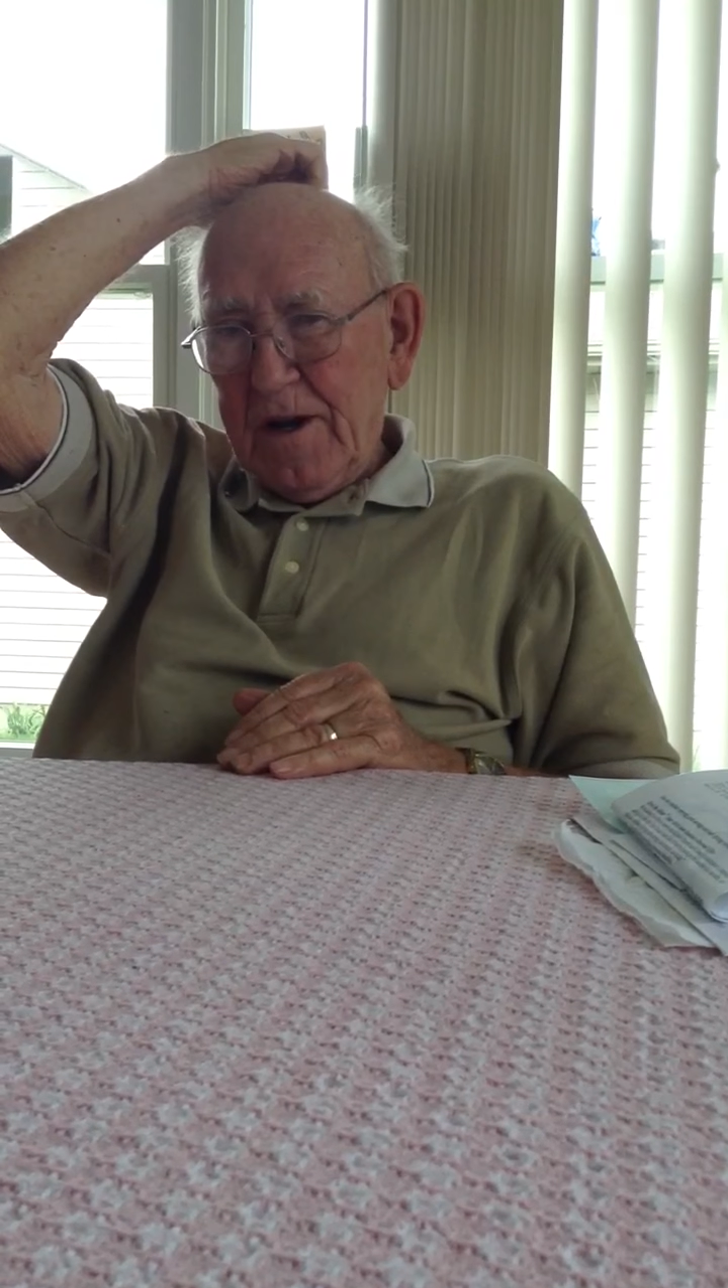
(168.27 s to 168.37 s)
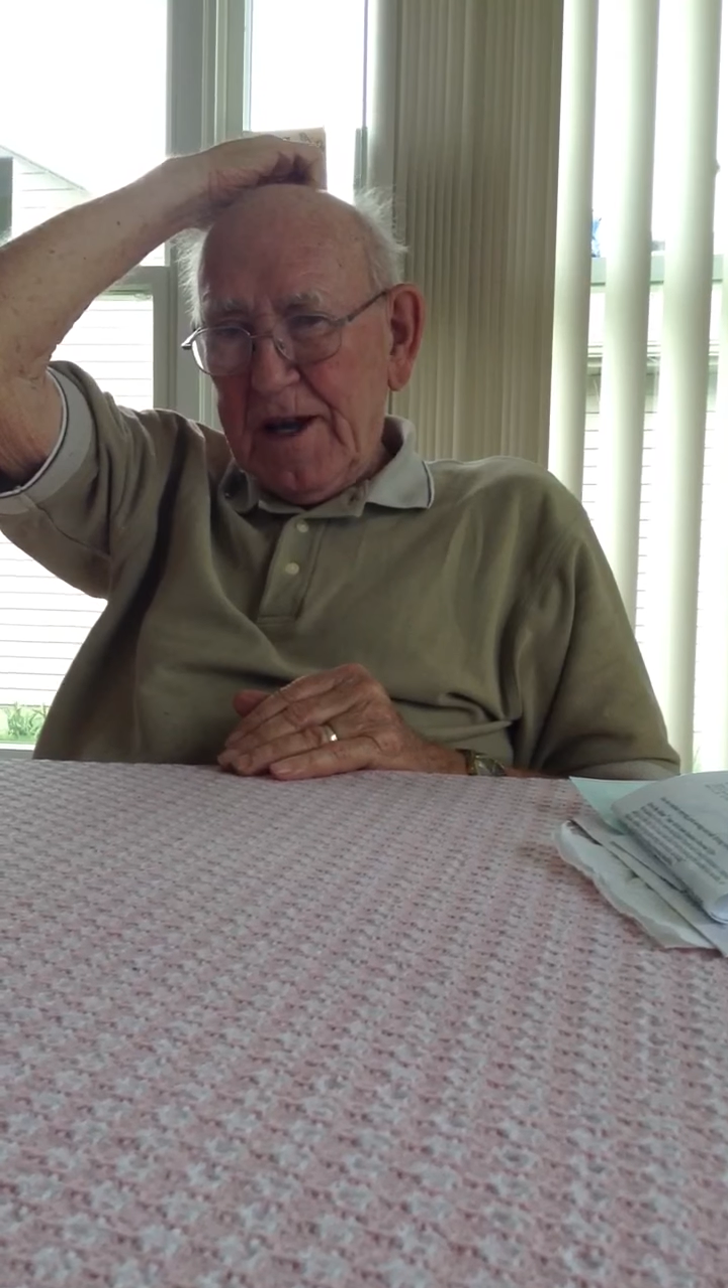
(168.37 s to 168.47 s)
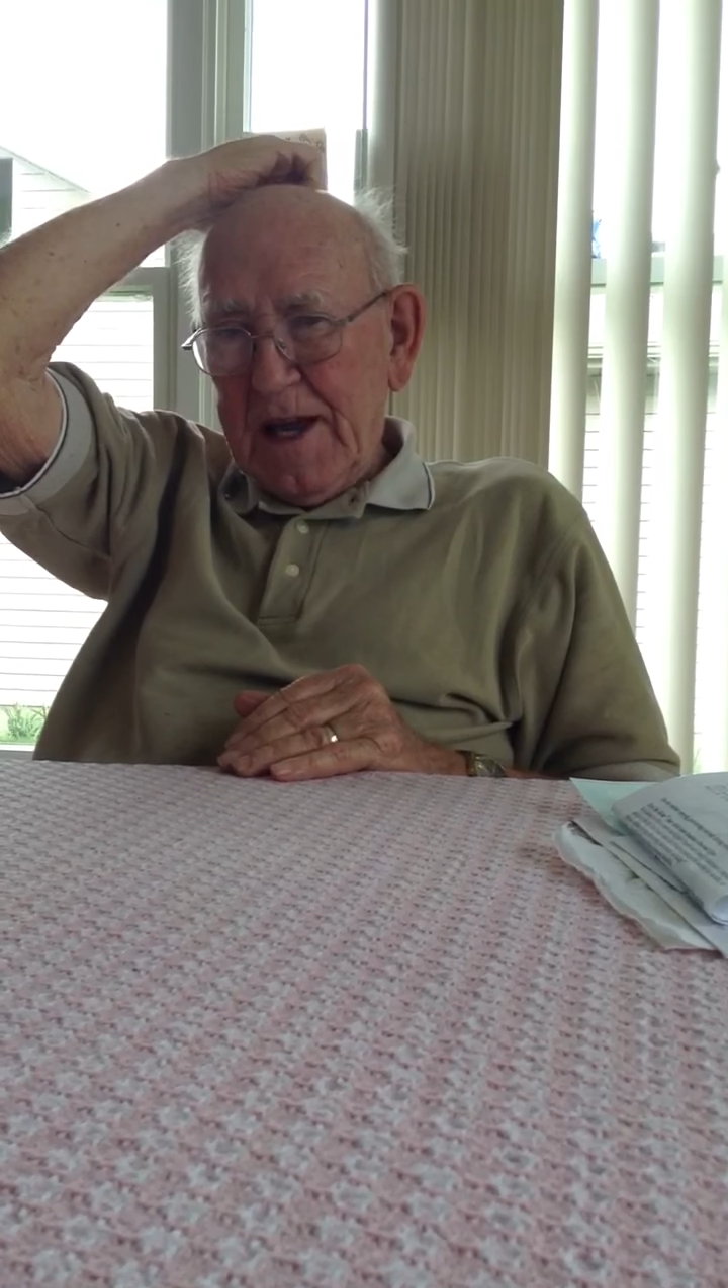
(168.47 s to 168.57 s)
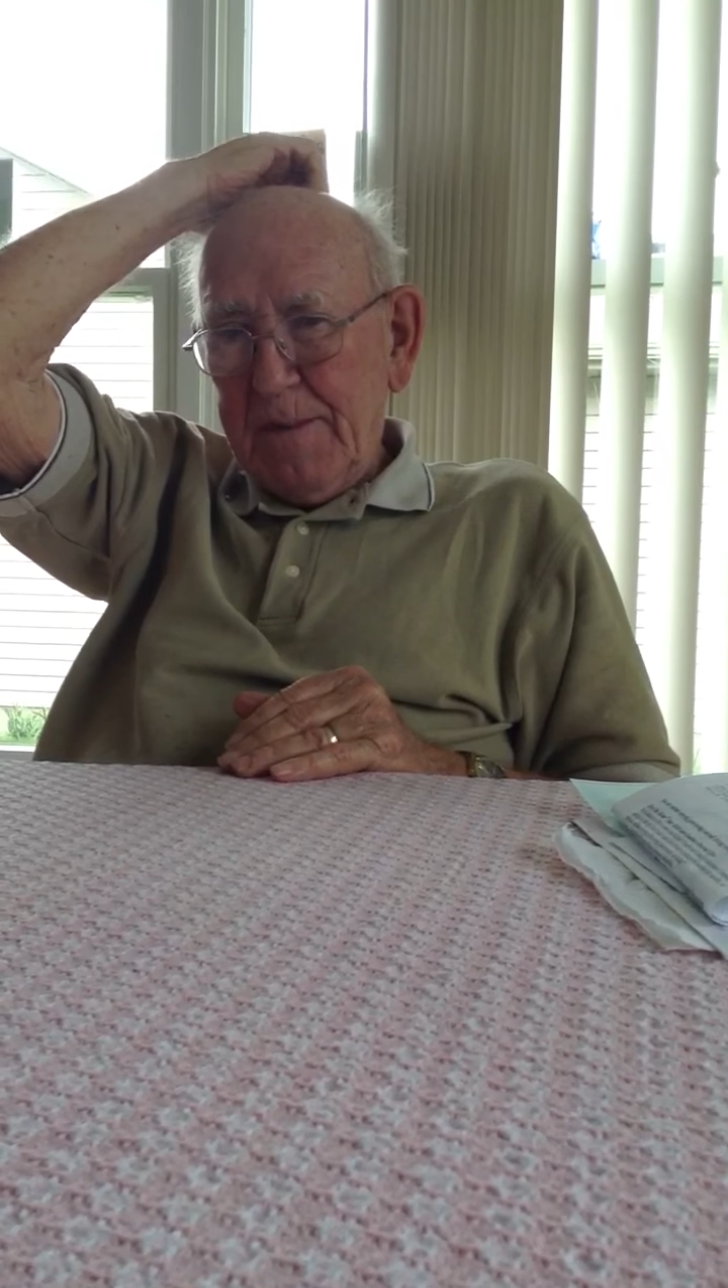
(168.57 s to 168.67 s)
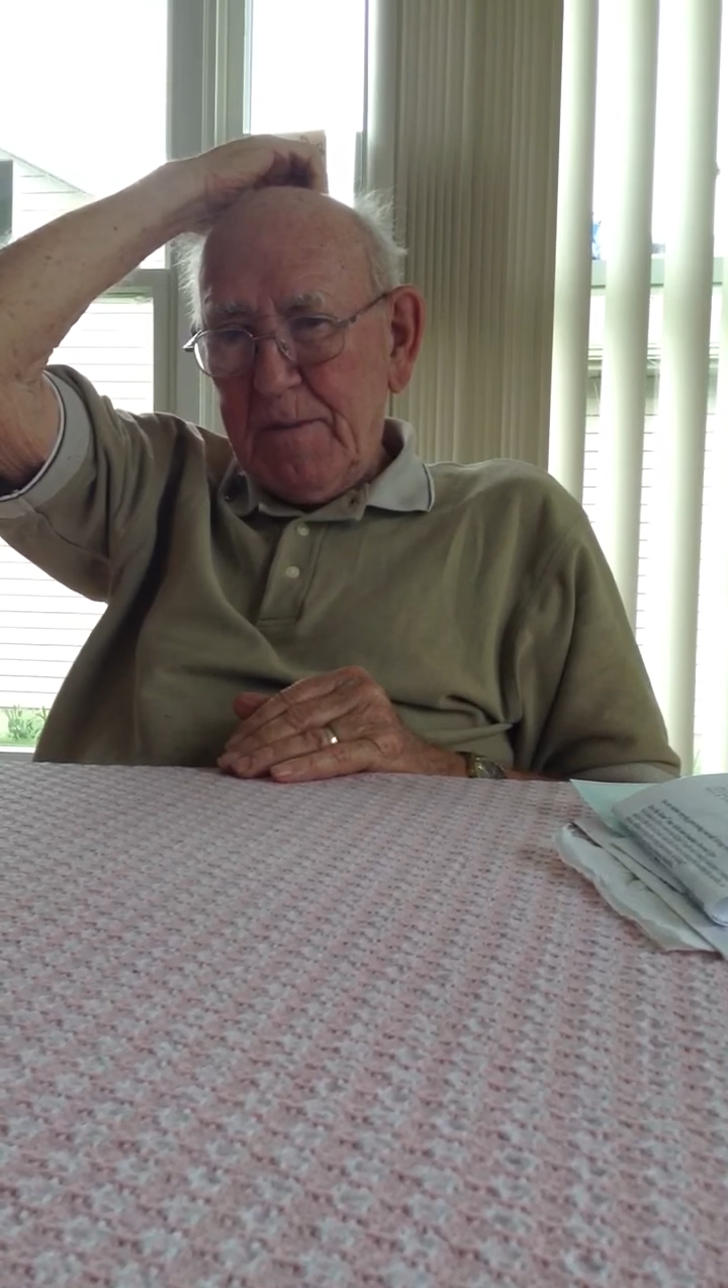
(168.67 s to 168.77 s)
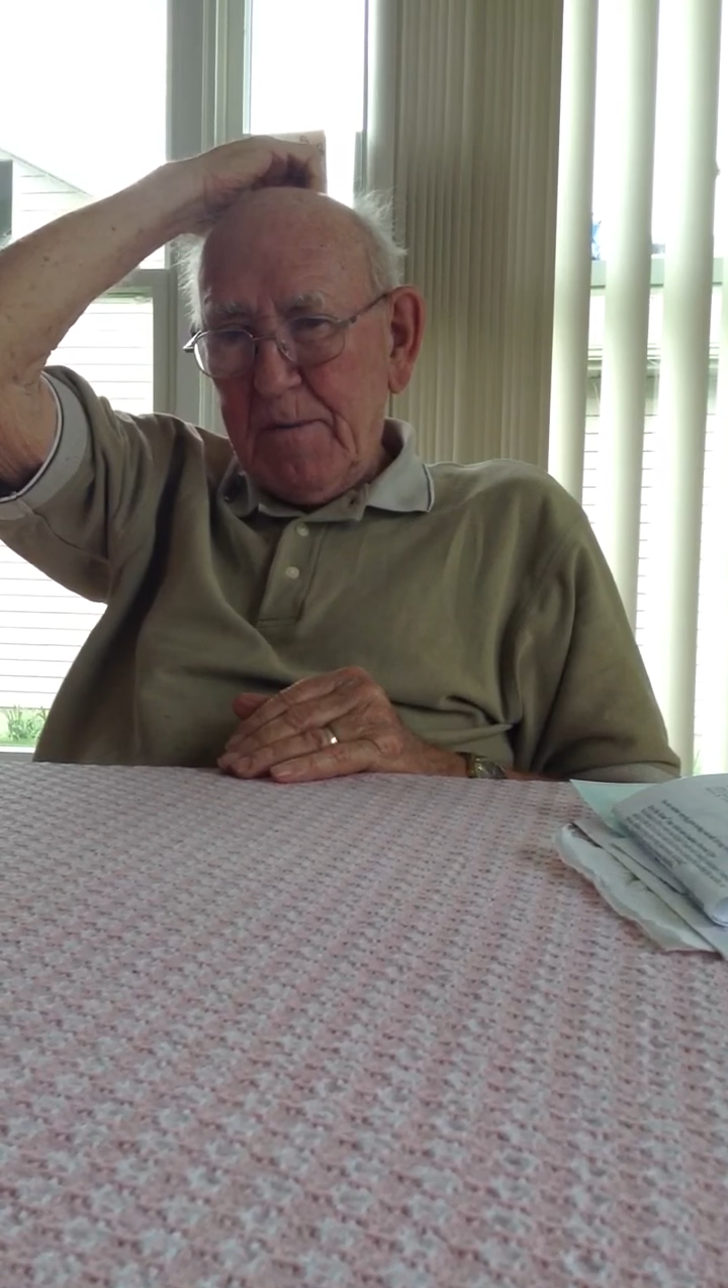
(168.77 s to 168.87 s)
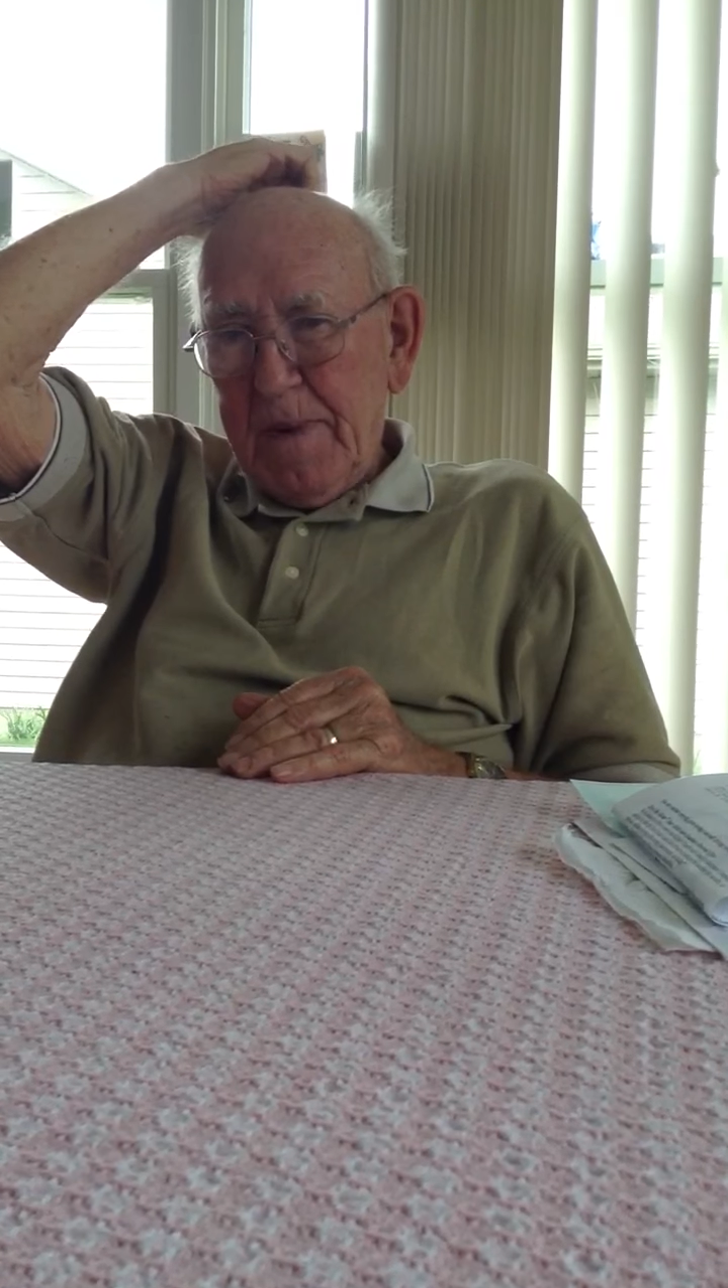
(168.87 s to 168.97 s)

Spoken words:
it came to